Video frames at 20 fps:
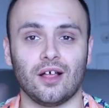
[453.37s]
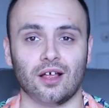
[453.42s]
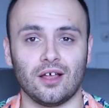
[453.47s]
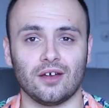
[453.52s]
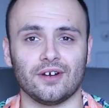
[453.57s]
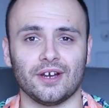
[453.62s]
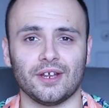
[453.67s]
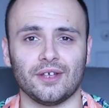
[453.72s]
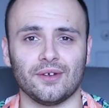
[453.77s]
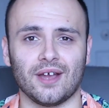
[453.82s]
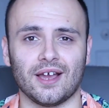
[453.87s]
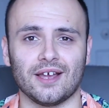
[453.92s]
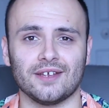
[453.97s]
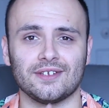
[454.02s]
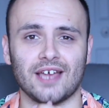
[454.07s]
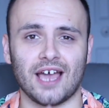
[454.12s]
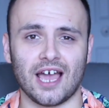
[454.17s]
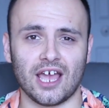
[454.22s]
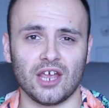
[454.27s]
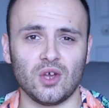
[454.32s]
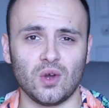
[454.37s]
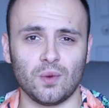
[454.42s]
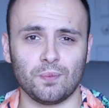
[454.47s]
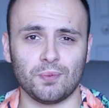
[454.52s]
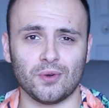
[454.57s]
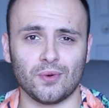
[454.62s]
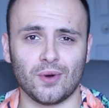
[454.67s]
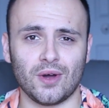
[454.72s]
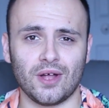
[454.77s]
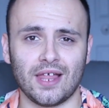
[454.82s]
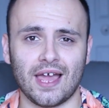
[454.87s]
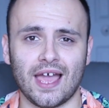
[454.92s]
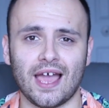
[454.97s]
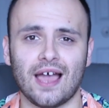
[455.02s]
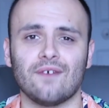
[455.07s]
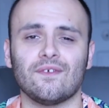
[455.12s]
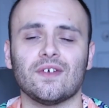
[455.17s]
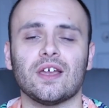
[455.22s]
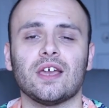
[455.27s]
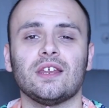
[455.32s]
Alright you guys, I hope you all
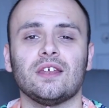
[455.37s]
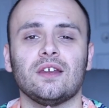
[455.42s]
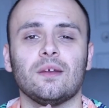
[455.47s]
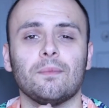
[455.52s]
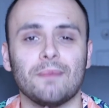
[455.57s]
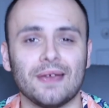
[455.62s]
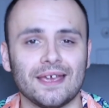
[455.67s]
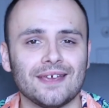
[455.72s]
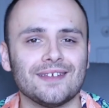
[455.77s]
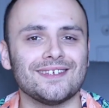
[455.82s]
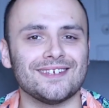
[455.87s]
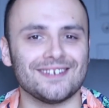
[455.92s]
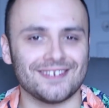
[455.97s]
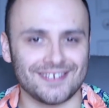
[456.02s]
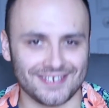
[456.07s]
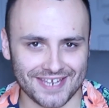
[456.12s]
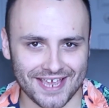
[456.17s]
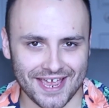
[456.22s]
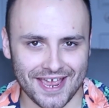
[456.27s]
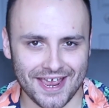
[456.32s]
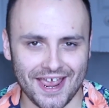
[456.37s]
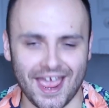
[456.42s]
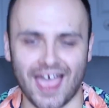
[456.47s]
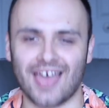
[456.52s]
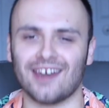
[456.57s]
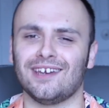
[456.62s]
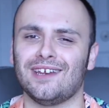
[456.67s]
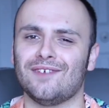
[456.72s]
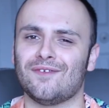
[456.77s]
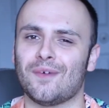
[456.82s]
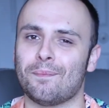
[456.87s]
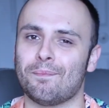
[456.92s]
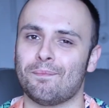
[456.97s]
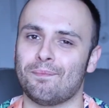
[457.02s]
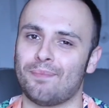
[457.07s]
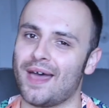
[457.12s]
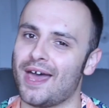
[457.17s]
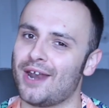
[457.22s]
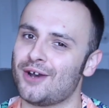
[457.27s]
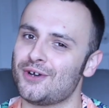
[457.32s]
have an amazing day and an even
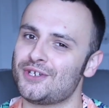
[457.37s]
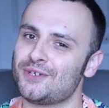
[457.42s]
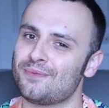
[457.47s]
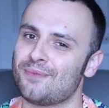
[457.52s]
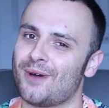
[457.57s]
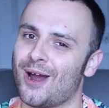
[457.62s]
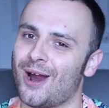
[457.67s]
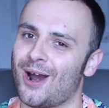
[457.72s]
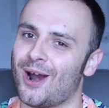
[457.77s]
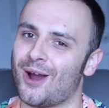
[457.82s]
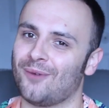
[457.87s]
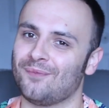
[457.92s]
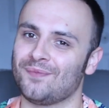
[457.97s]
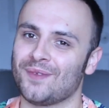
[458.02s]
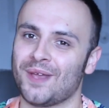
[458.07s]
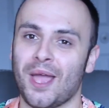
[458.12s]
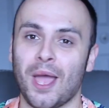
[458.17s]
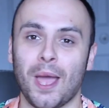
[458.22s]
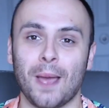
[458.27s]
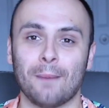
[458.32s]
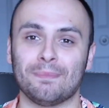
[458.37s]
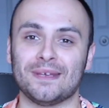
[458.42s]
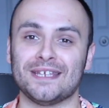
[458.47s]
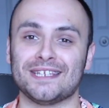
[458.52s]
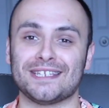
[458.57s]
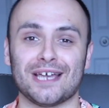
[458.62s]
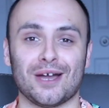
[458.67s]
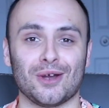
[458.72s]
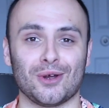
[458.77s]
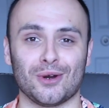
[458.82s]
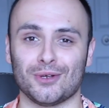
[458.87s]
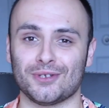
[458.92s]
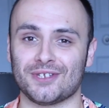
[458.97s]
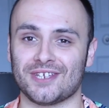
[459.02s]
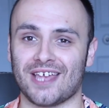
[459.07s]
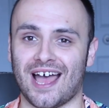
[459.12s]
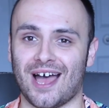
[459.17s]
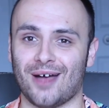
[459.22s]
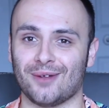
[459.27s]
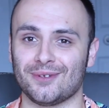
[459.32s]
better tomorrow. Peace out, Girl
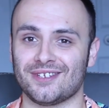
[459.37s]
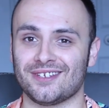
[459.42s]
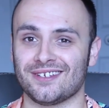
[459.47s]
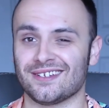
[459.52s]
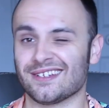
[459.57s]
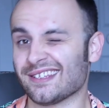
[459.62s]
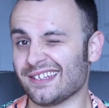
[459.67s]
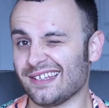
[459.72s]
Scouts.